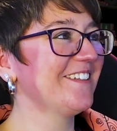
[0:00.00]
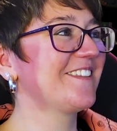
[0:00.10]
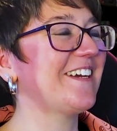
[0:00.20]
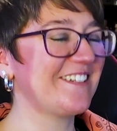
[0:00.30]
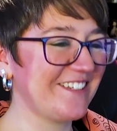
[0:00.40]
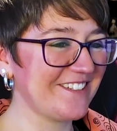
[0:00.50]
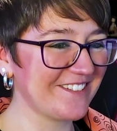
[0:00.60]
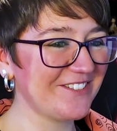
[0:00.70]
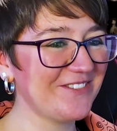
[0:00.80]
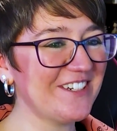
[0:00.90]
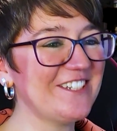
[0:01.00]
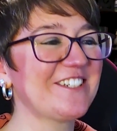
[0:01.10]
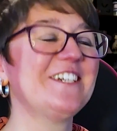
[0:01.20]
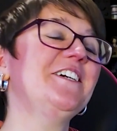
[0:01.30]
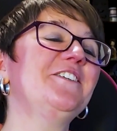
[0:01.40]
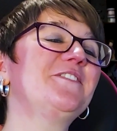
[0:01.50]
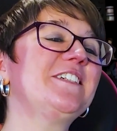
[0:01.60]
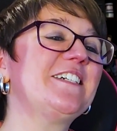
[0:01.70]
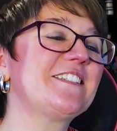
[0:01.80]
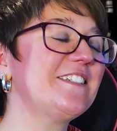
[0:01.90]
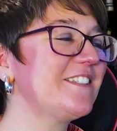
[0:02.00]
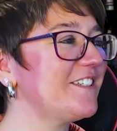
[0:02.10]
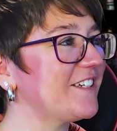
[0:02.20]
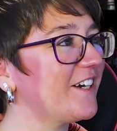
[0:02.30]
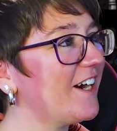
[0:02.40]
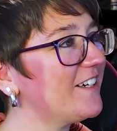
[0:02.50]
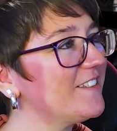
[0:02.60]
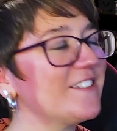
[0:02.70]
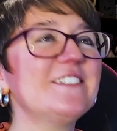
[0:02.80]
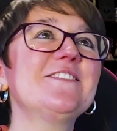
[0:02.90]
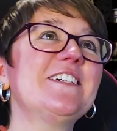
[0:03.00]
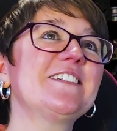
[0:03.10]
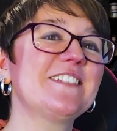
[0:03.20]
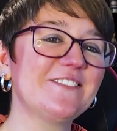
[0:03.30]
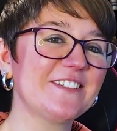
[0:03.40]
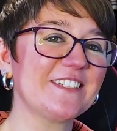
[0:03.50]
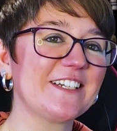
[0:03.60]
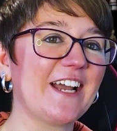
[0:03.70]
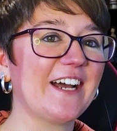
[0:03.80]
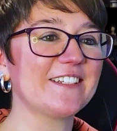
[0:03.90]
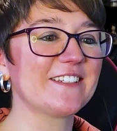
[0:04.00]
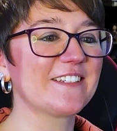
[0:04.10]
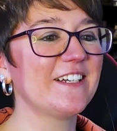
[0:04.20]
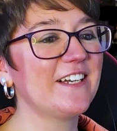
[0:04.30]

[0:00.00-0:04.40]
thank you so much for listening to the Cards, the Universe and Everything cast.